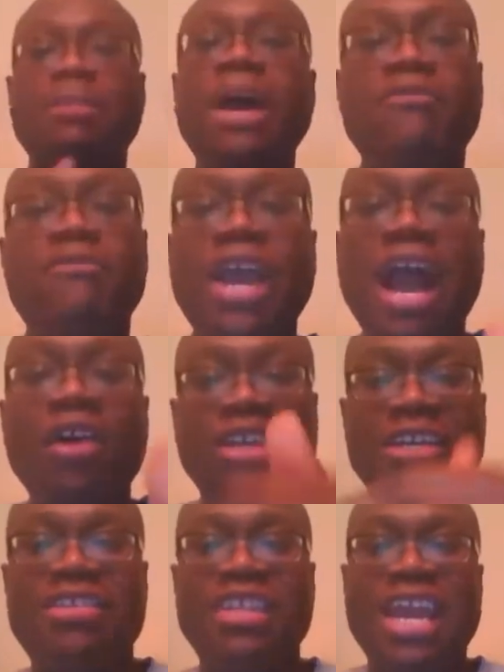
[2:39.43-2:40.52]

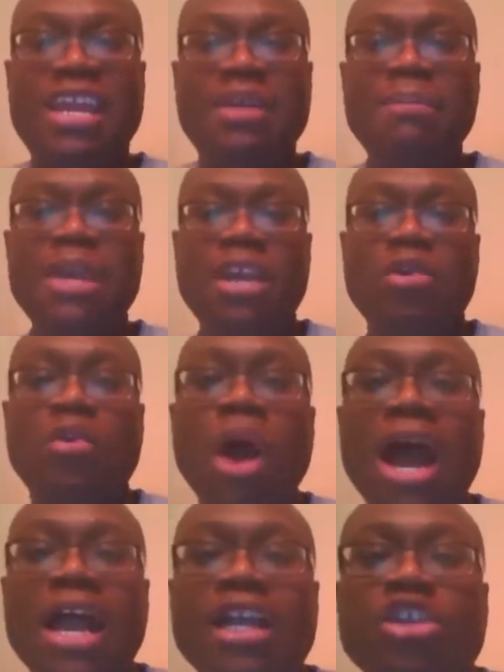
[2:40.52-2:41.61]
to that in a minute,
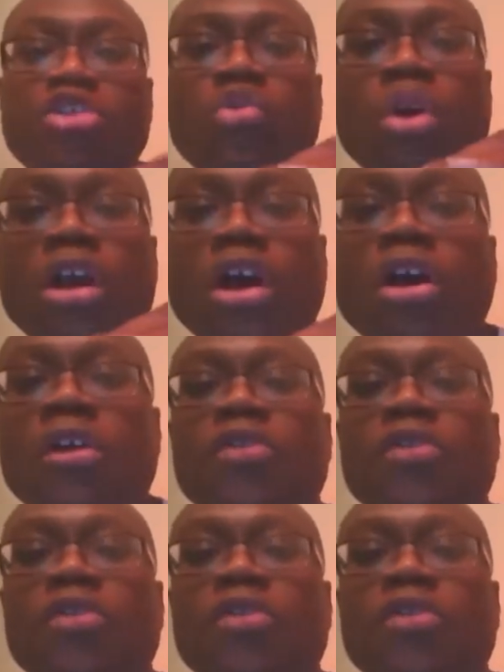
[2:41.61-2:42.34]
why you want to